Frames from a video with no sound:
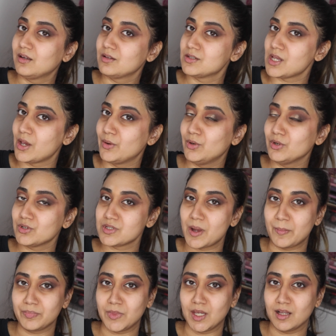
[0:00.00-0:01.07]
So it will look
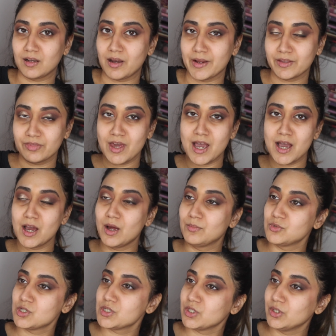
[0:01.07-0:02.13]
something like that. I'm
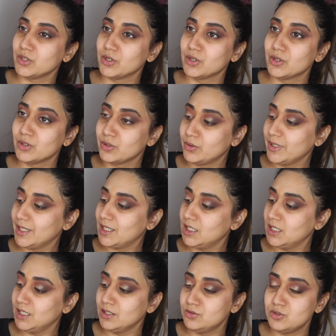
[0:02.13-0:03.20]
just gonna
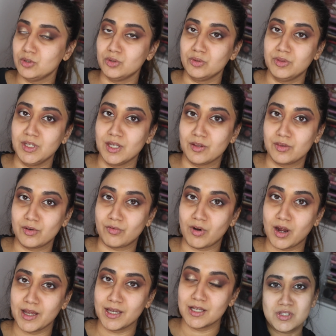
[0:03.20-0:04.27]
quickly do the other
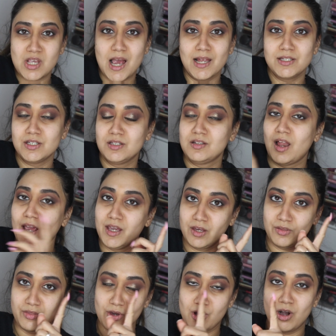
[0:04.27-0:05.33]
eye. I just added like
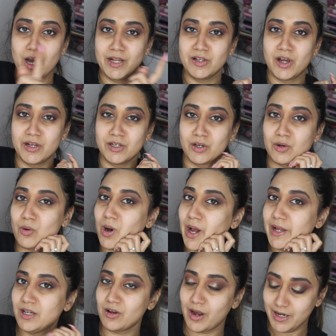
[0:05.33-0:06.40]
the eyeliner
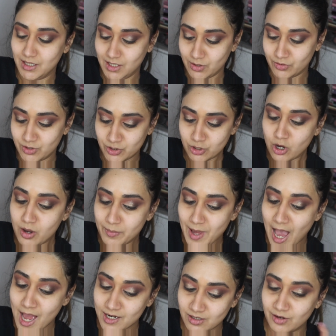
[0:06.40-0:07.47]
quite lightly on the top,
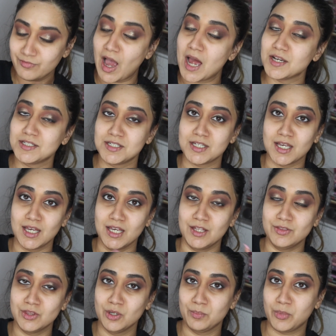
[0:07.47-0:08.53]
and I've added it
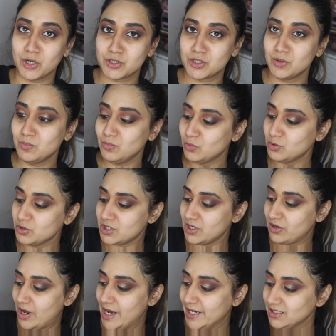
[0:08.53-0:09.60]
in the bottom
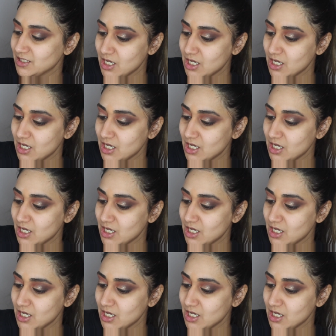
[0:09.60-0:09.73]
waterline.